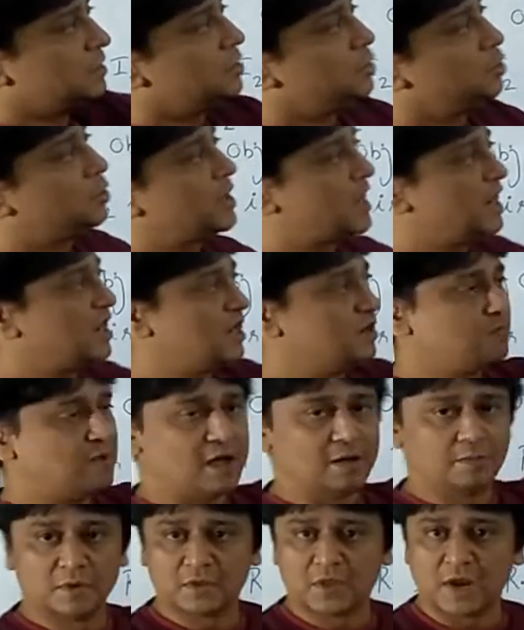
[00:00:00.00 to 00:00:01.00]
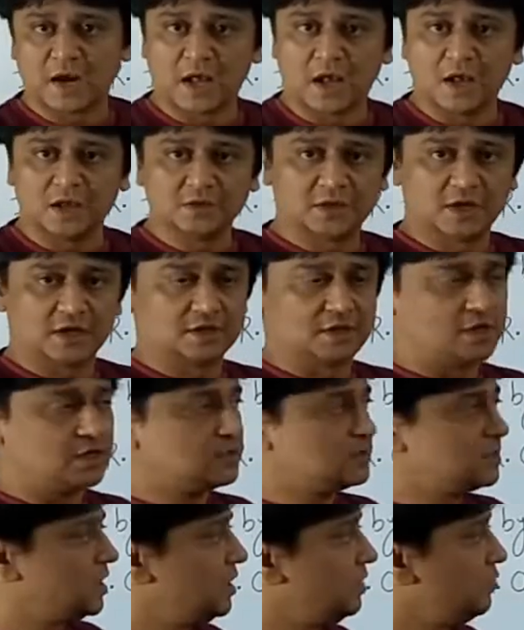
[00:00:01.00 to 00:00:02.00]
You can remember that answer as a
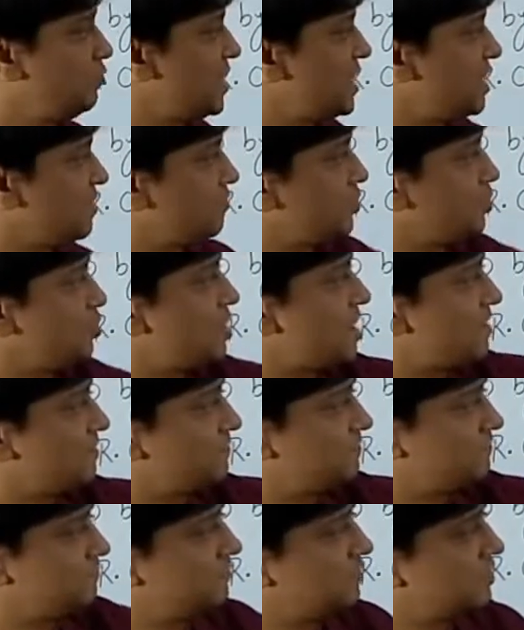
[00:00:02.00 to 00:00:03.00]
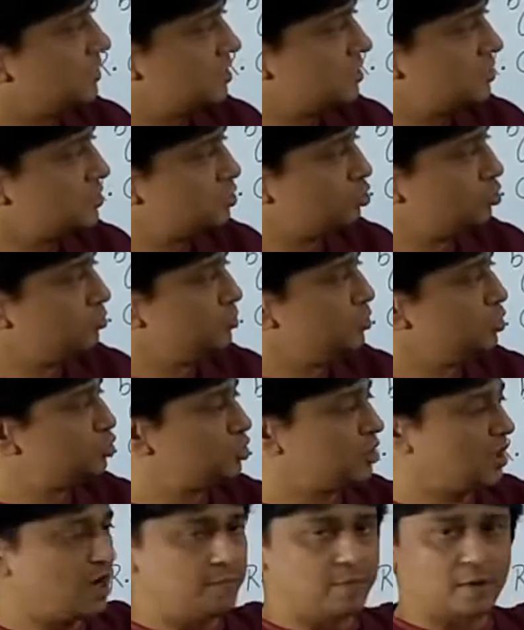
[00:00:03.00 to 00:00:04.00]
result. Whenever you have two
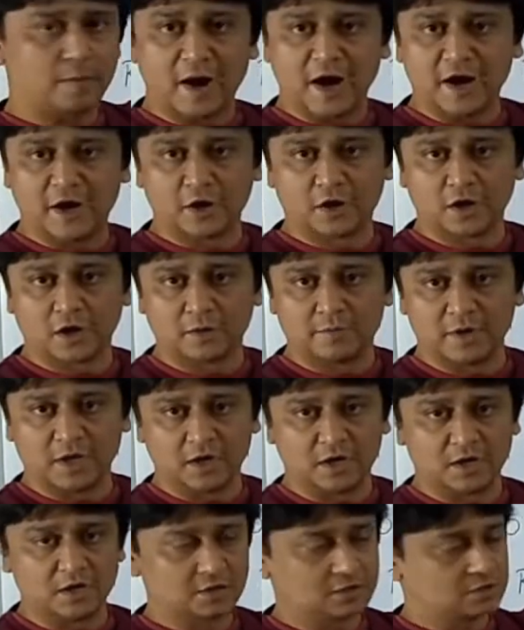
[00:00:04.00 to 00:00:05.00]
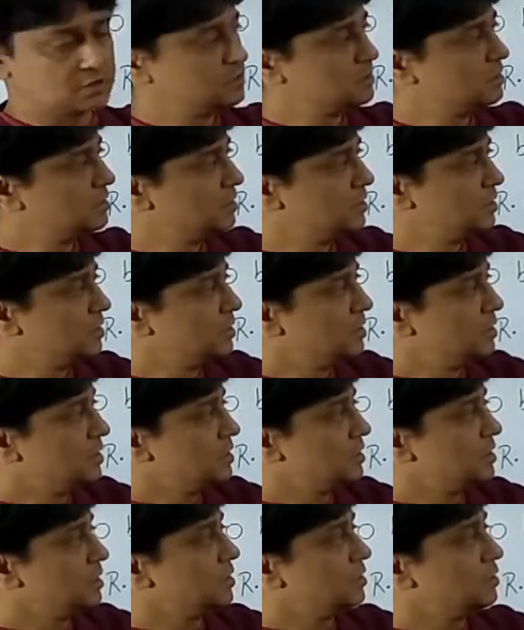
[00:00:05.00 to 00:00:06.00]
mutually perpendicular mirrors,
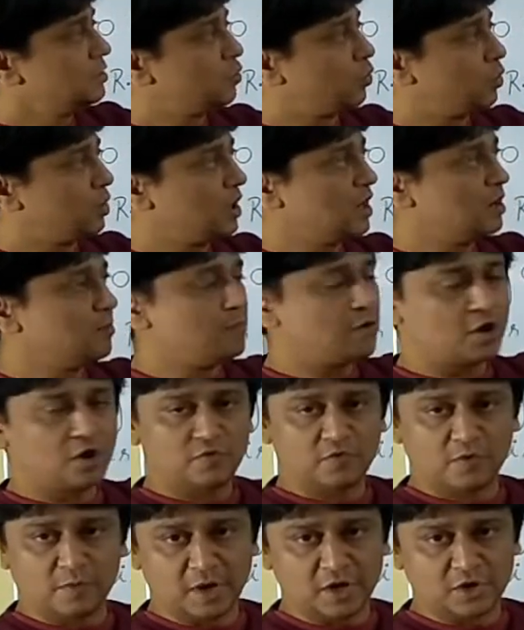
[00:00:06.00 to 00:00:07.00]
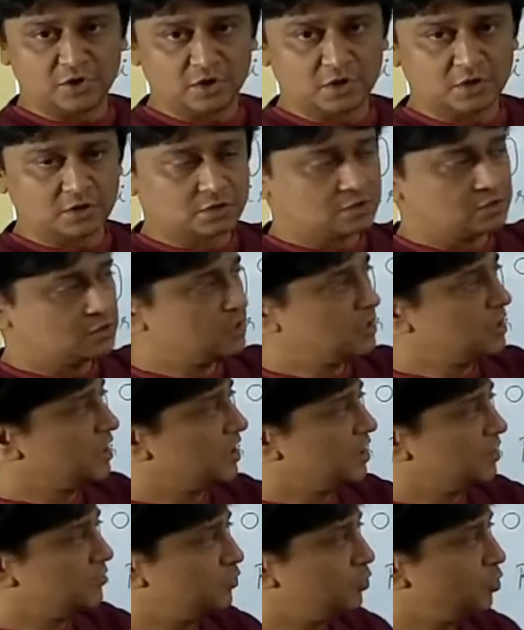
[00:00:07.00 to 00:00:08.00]
total number of images,
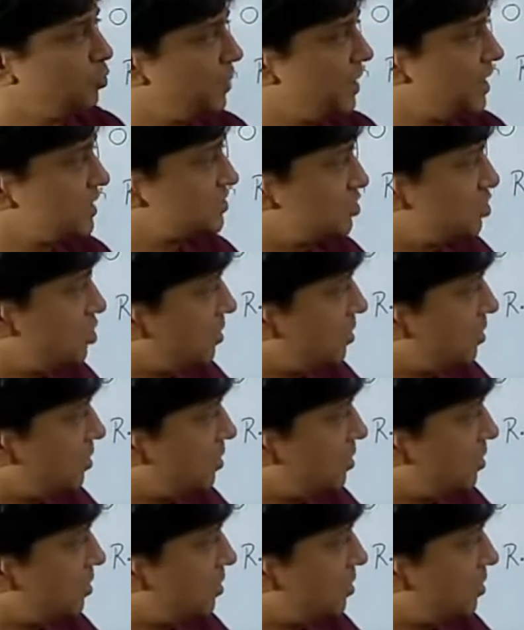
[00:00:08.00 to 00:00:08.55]
if you place an